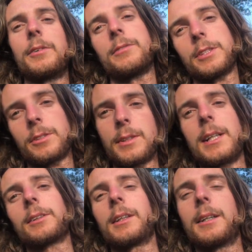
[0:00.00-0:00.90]
If it's too
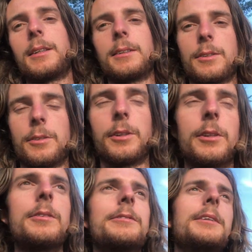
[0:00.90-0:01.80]
alkaline, throw it off.